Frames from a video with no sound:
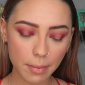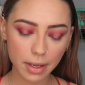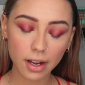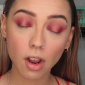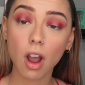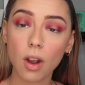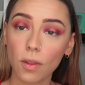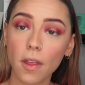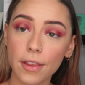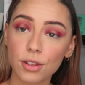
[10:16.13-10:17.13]
getting
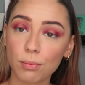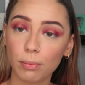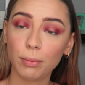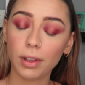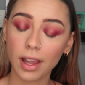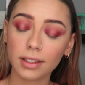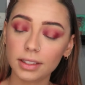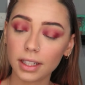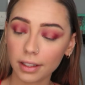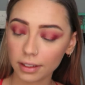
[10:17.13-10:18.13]
hot while I was
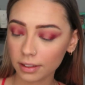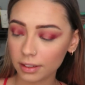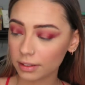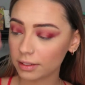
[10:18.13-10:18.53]
blending.